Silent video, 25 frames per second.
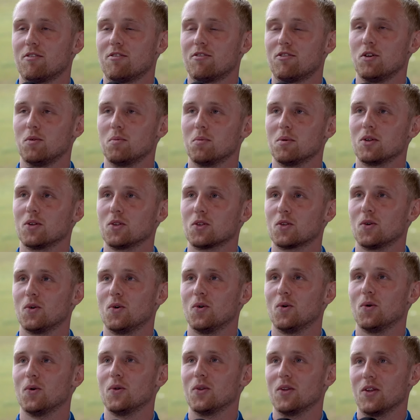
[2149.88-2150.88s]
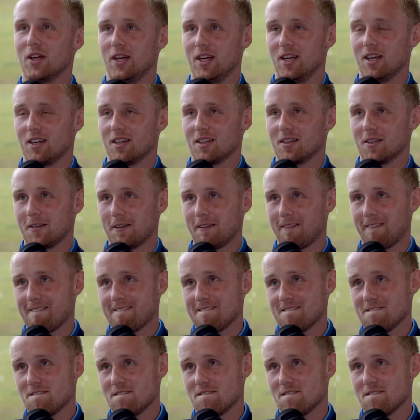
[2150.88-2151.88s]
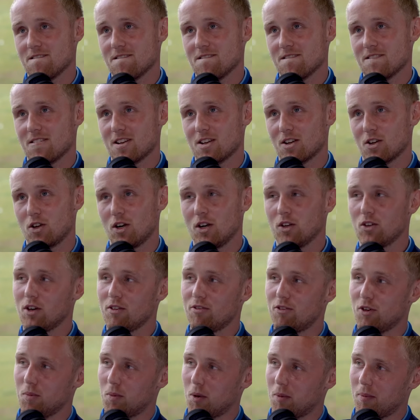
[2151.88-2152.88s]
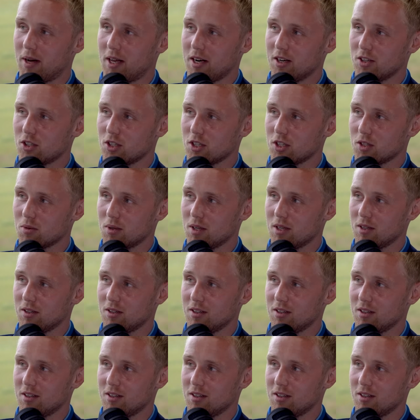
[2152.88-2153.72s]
Footballers only. Could I do a football manager as well?